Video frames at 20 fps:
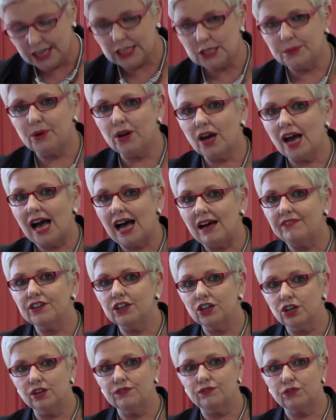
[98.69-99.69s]
It's about
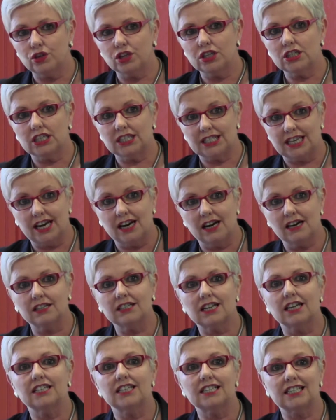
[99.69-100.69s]
having our voices
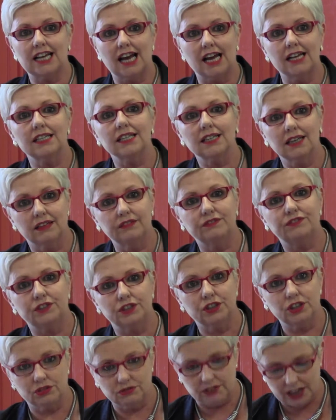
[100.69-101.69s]
heard and standing up
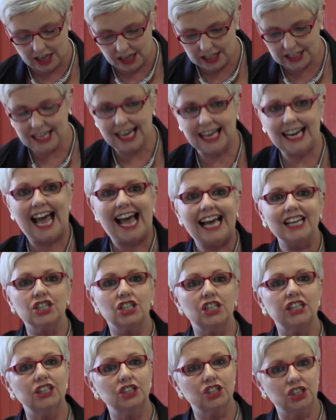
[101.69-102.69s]
for our rights and
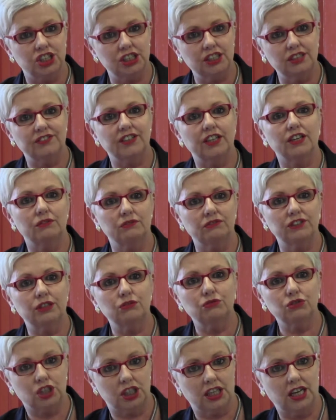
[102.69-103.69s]
actually achieving
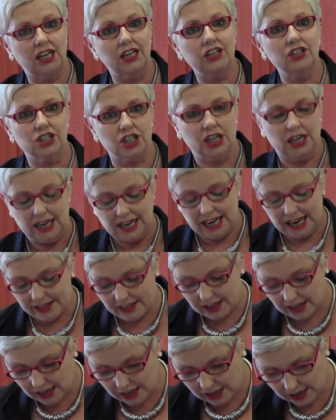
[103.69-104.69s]
real change
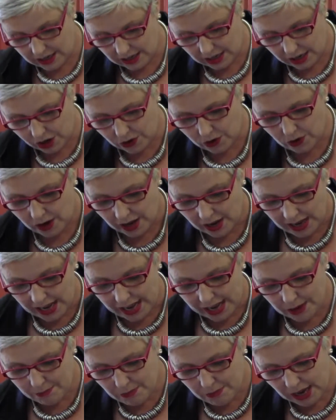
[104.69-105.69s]
in the here and now
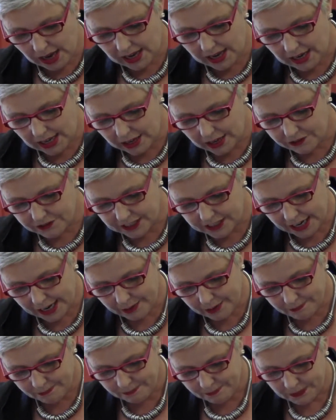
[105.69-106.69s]
in my
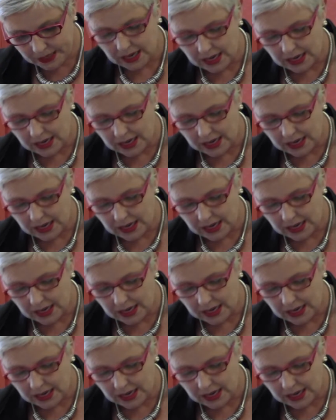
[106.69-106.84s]
lifetime.